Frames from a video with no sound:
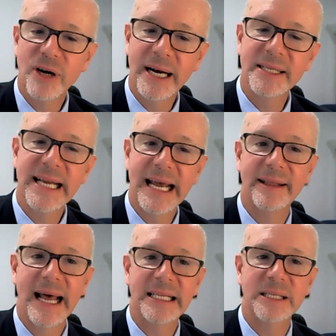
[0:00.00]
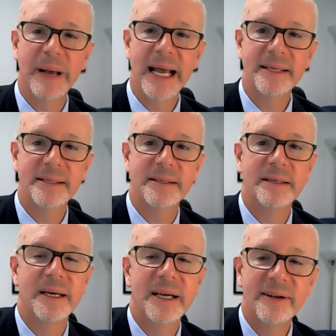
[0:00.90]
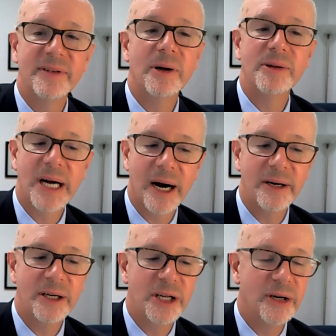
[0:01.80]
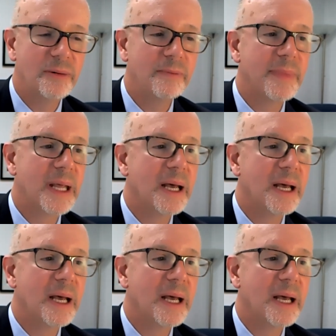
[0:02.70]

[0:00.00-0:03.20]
to stay in that space, even though it's hard to do.